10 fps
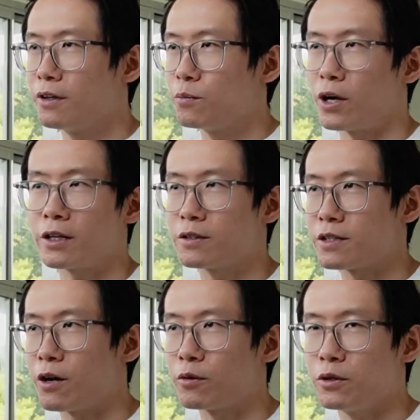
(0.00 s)
practice
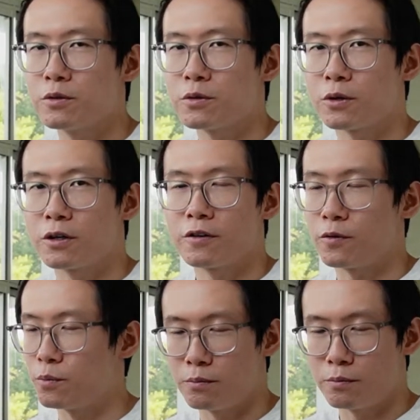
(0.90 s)
how to use a word, if you
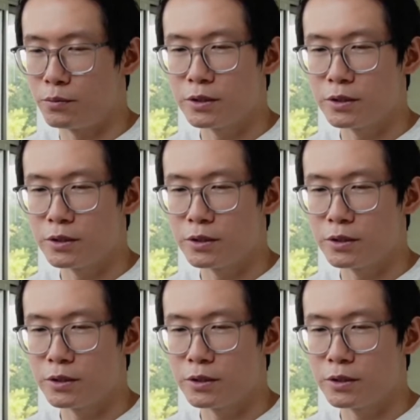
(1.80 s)
build